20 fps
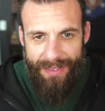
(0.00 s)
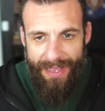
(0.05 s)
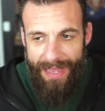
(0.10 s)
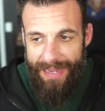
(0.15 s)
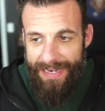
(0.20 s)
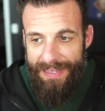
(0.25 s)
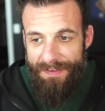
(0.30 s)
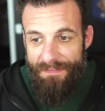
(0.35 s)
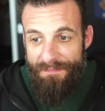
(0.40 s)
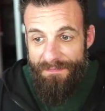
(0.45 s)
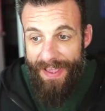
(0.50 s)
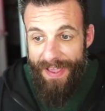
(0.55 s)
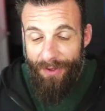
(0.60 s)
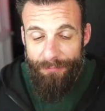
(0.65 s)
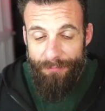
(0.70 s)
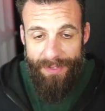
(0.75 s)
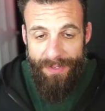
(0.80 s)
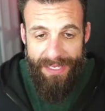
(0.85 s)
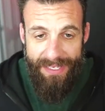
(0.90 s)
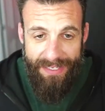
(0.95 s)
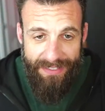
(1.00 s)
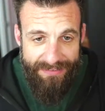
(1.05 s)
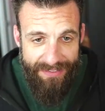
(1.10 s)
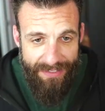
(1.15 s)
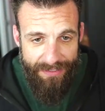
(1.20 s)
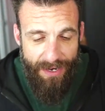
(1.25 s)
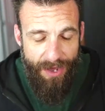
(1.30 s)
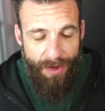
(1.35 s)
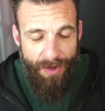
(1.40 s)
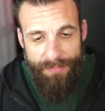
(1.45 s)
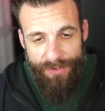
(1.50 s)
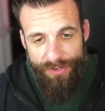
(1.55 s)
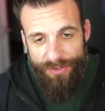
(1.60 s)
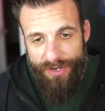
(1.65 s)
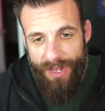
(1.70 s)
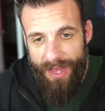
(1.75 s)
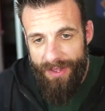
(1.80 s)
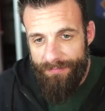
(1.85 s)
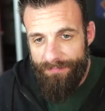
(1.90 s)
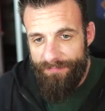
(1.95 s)
And he failed me. He said, no, you're
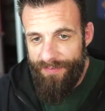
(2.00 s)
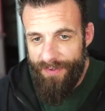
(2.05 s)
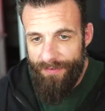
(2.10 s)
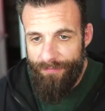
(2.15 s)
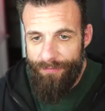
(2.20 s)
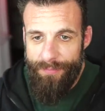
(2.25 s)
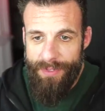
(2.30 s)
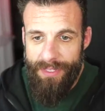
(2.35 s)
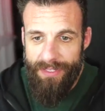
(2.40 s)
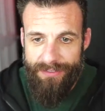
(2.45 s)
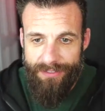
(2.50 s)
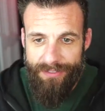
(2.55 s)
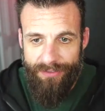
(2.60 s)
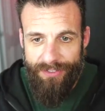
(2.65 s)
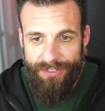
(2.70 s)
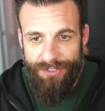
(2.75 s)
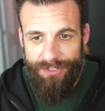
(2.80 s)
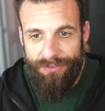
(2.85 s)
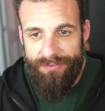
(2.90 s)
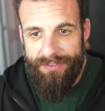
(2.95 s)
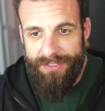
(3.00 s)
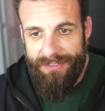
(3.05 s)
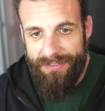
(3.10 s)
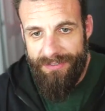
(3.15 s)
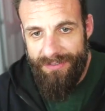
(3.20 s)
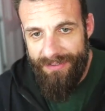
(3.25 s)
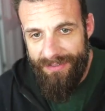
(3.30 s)
not fit for military service.